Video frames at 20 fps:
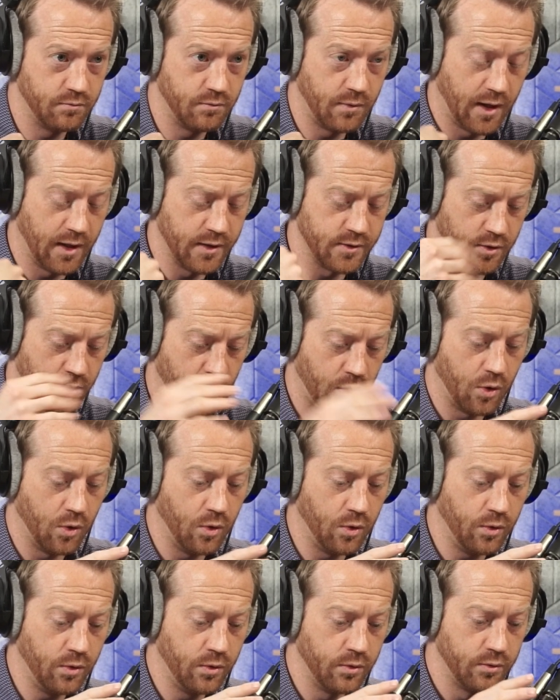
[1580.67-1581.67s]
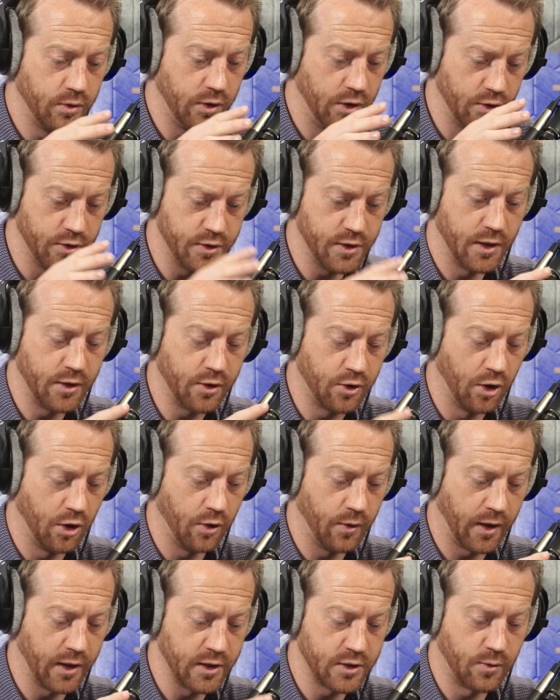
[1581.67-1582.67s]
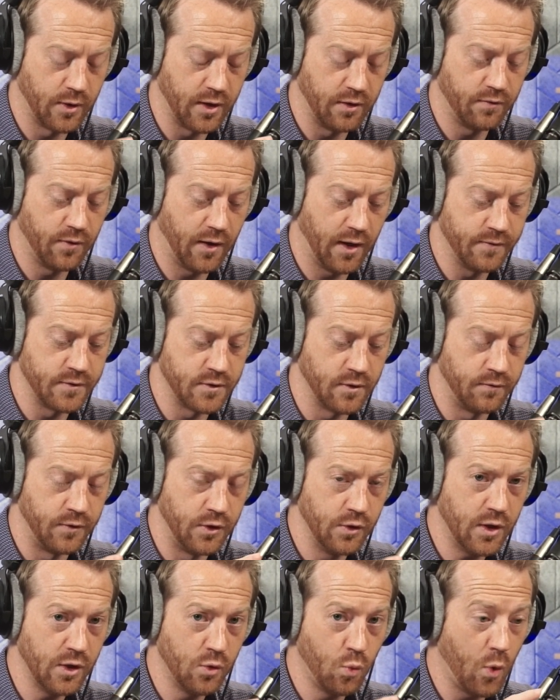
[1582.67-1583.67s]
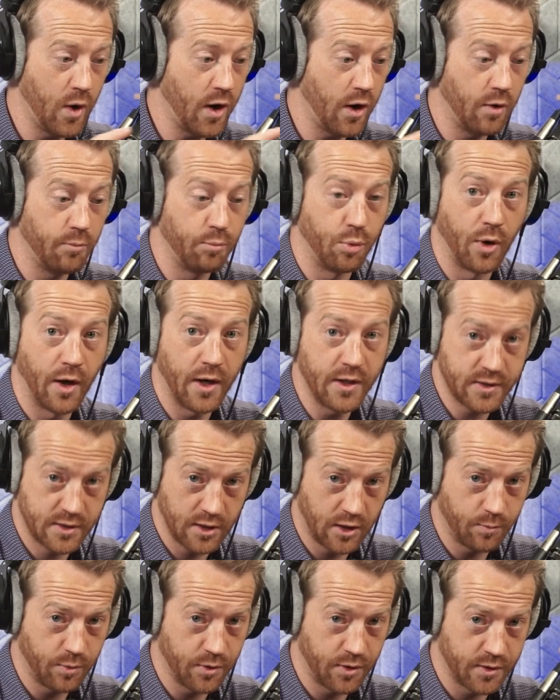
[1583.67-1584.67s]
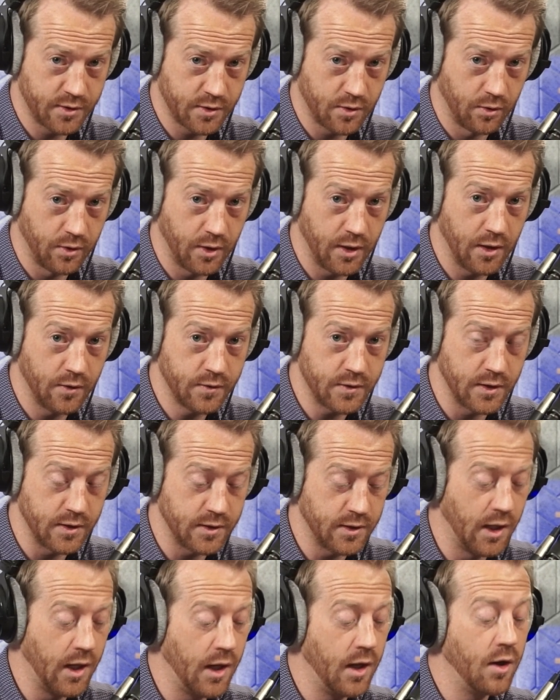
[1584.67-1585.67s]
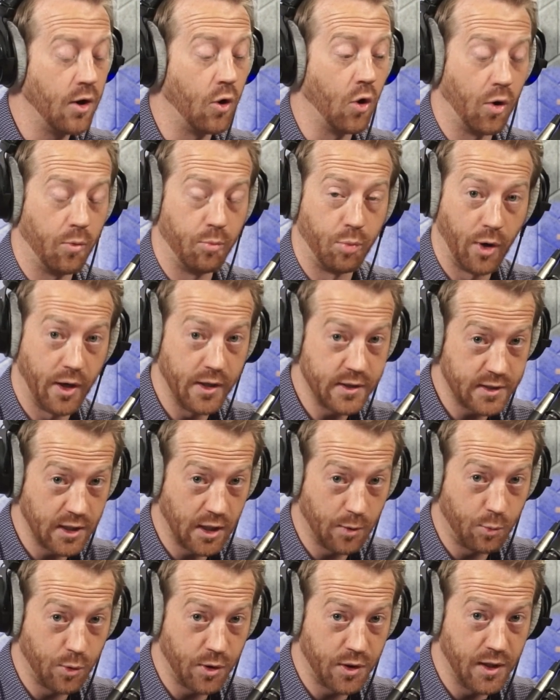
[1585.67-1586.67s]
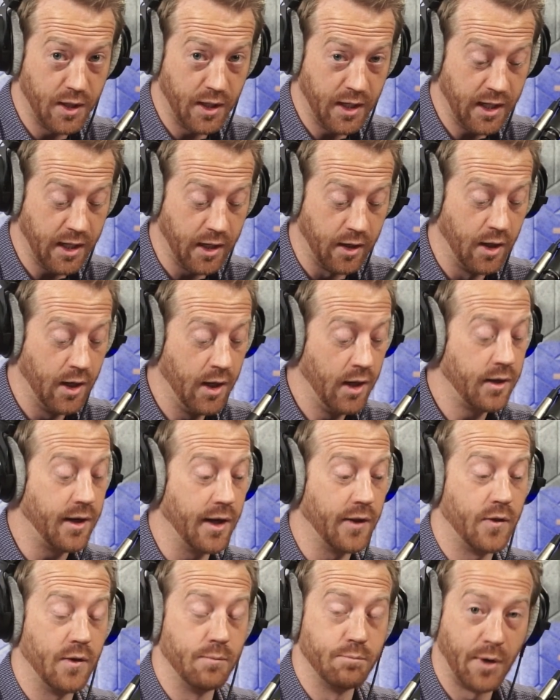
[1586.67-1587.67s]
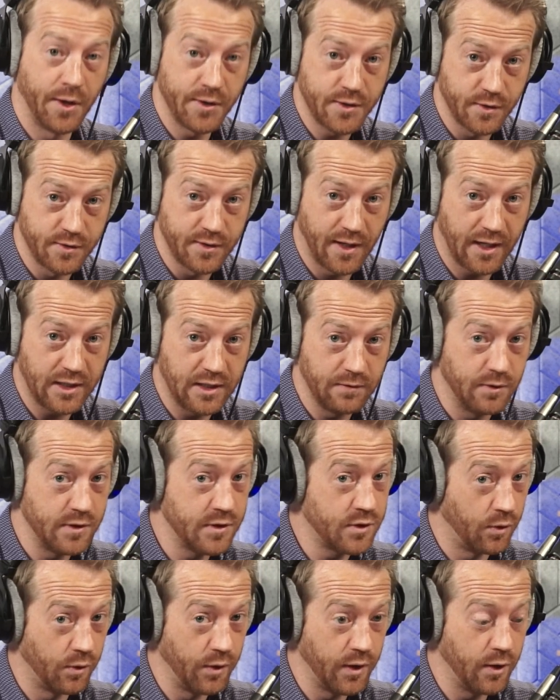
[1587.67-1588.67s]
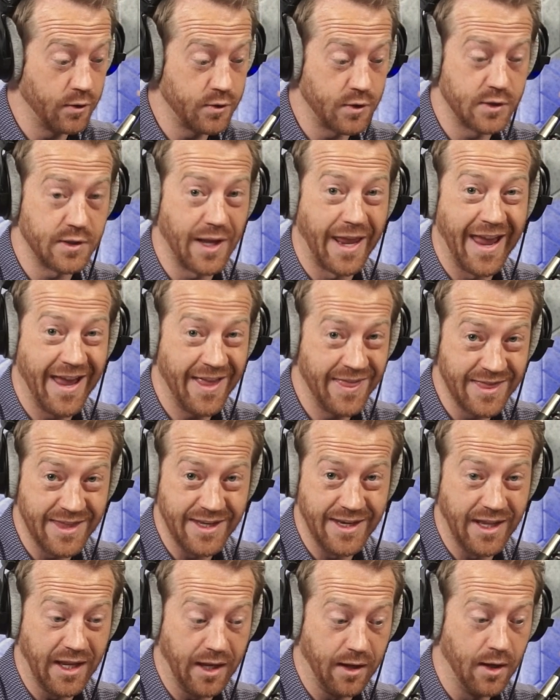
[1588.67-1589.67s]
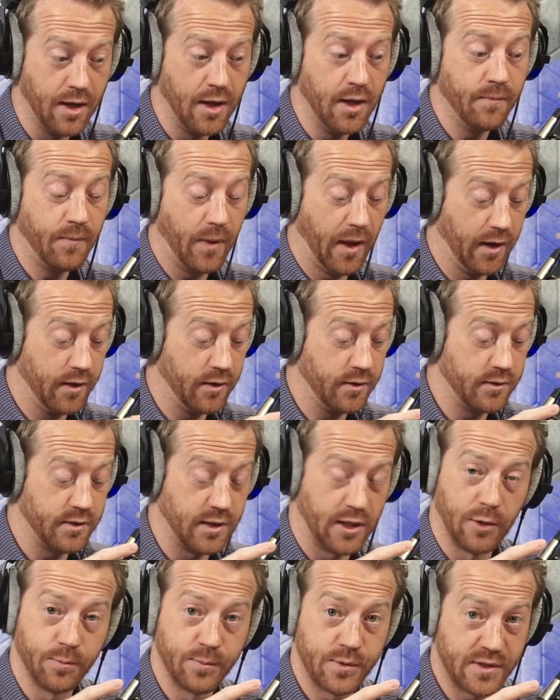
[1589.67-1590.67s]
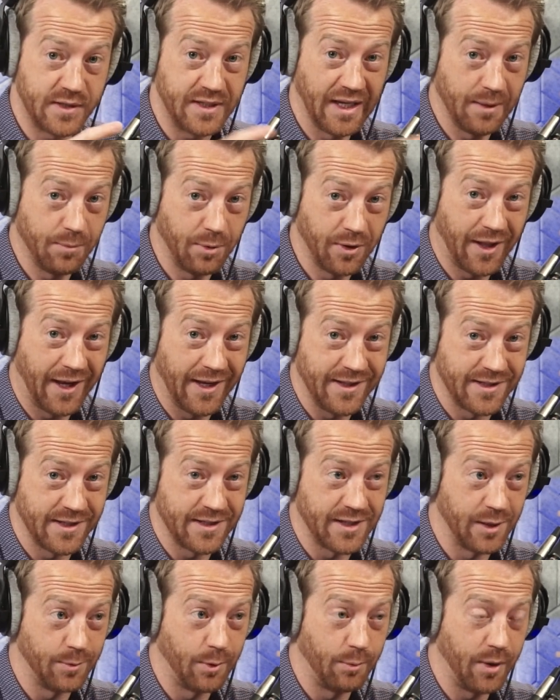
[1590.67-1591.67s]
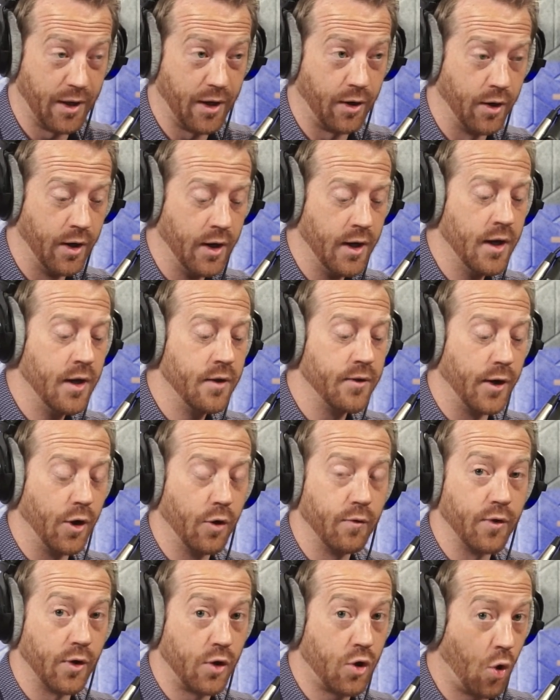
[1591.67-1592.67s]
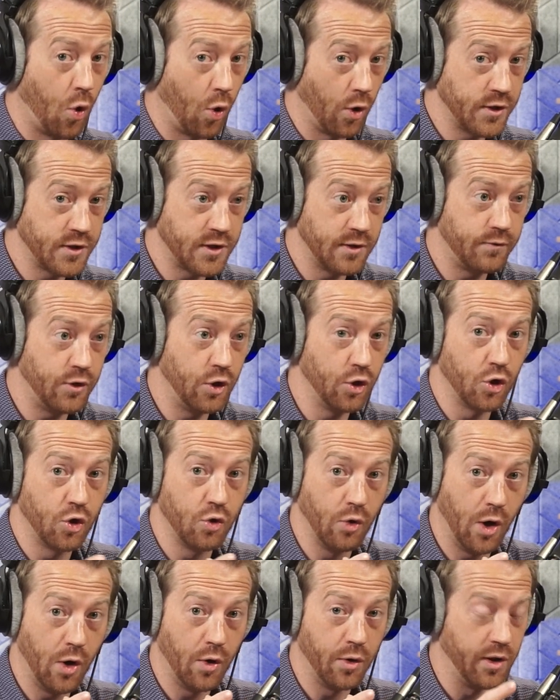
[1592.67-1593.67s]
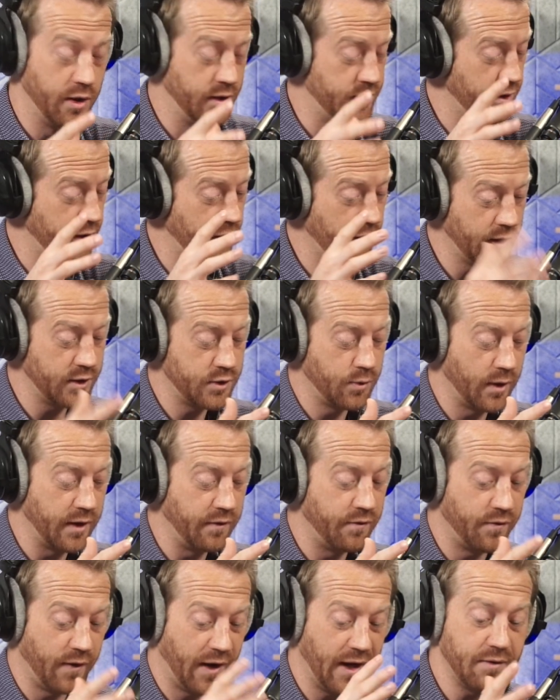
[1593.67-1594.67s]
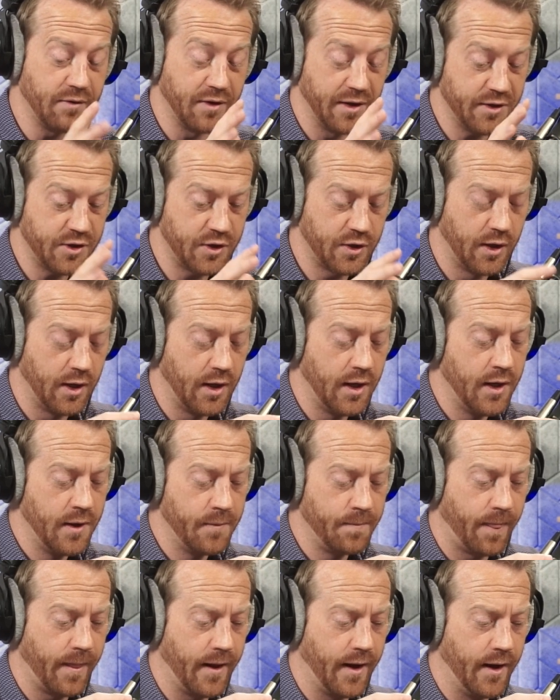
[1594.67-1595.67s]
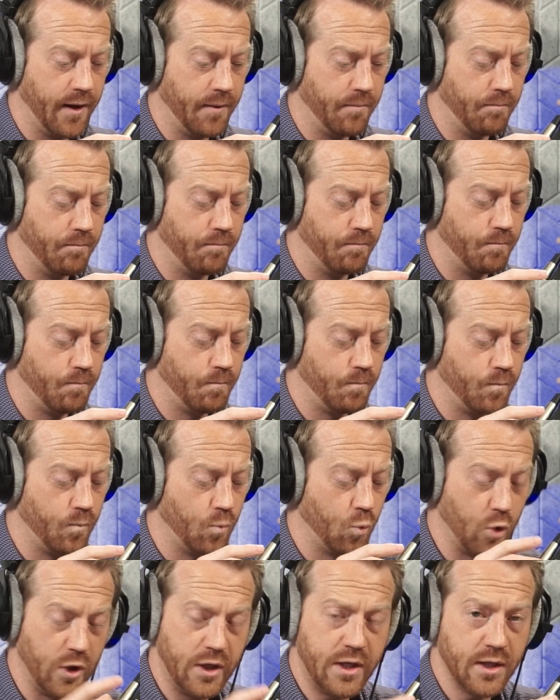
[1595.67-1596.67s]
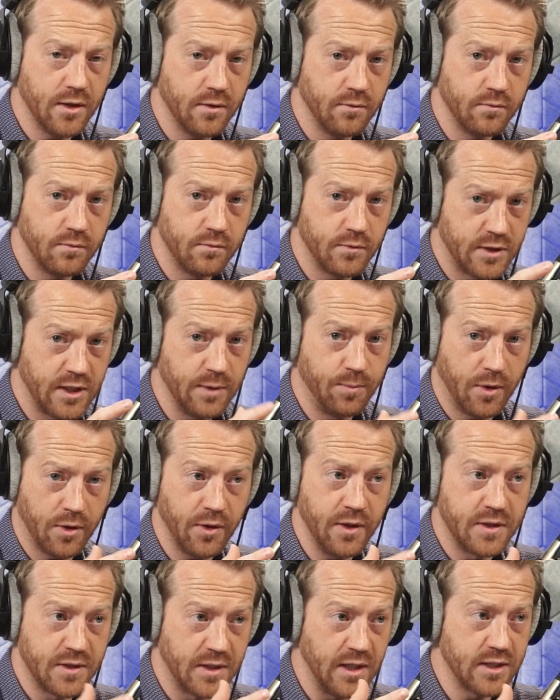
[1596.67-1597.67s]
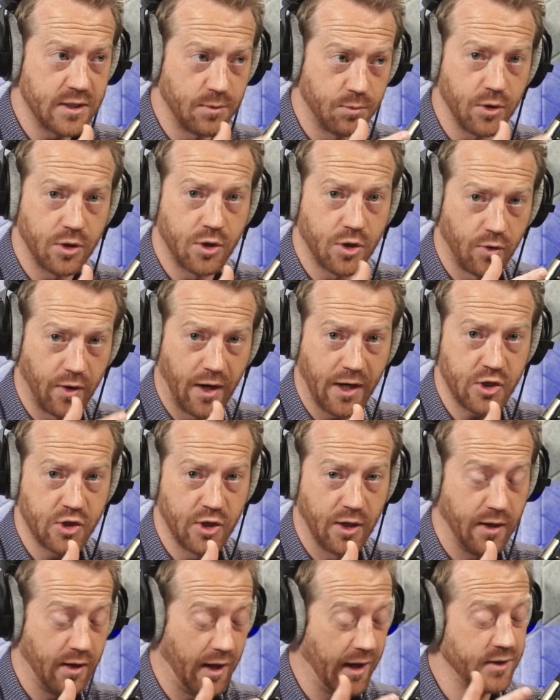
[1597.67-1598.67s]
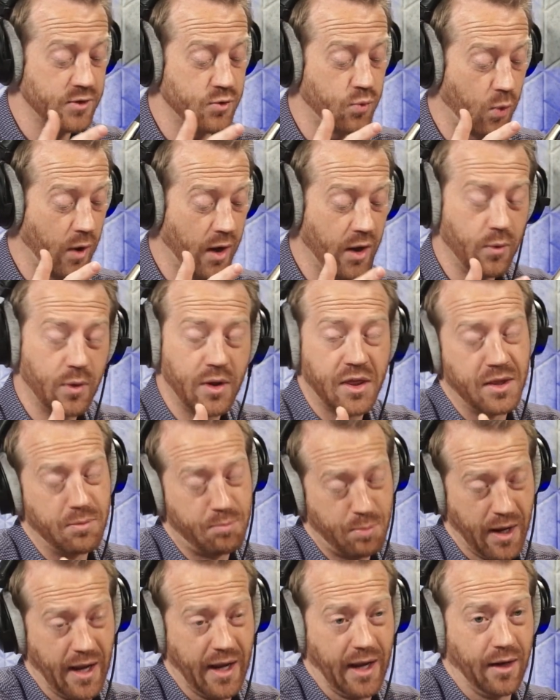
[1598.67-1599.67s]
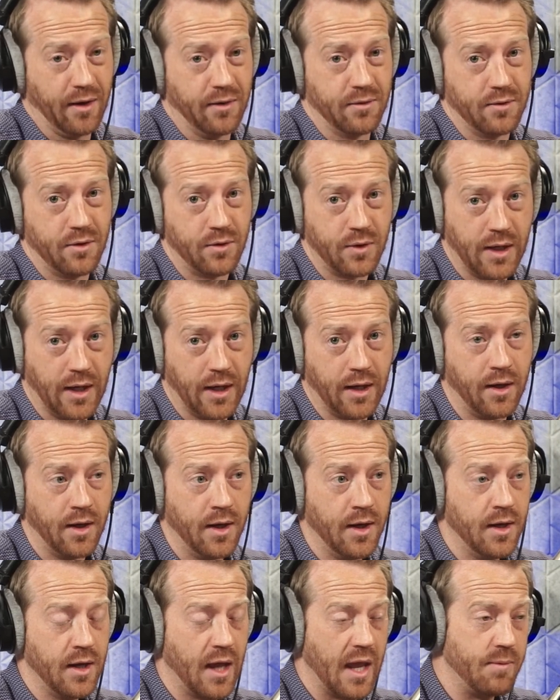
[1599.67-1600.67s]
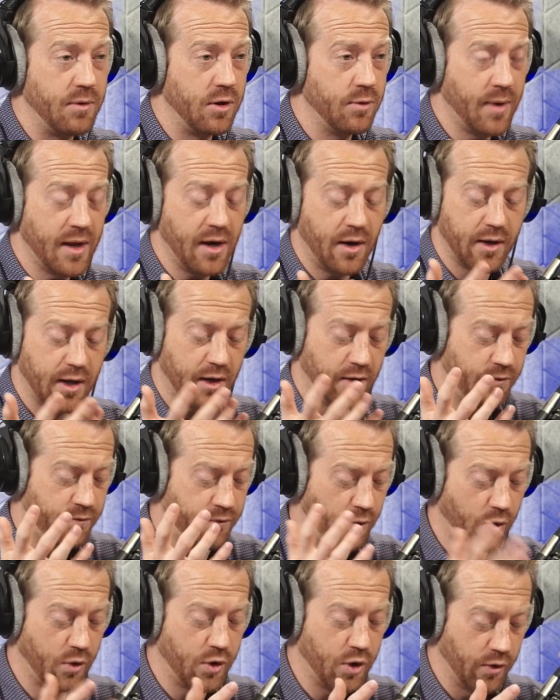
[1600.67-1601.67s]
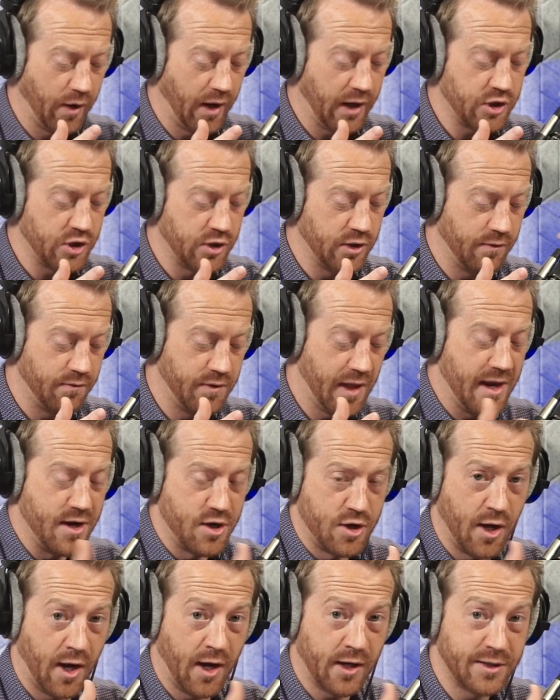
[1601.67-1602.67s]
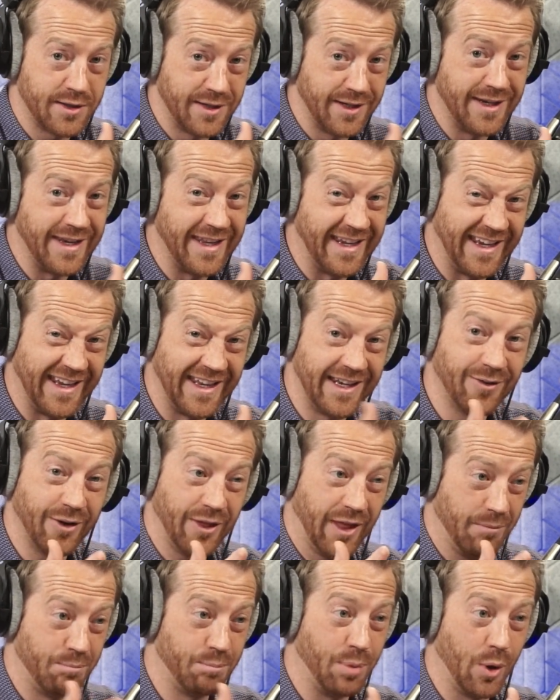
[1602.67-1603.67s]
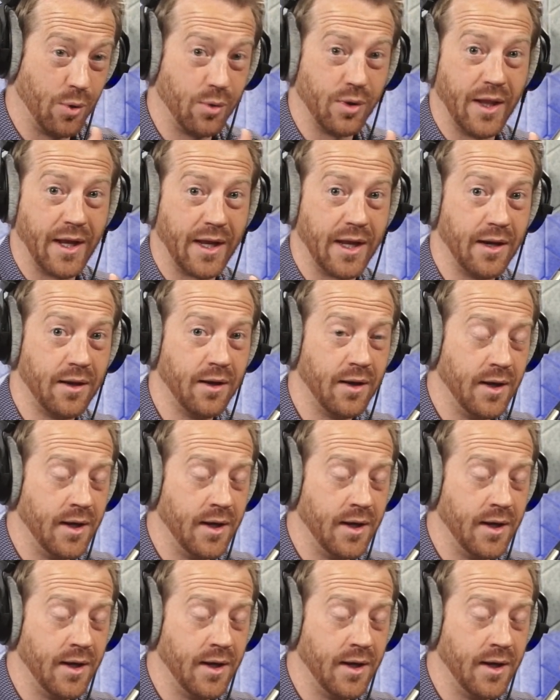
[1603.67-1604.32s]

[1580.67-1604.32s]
As a whole, you're done growing at 25. So if you can wear a brace to help with the scoliosis or a brace to help with the knee, get the muscles active in scoliosis and the knee, and to help stabilize this a little bit better, then over the course of your growth until you're at 25-ish, we can typically see some good correction as well with the pain, okay? And you may not get a full correction of that knocked knee or that bow-legged,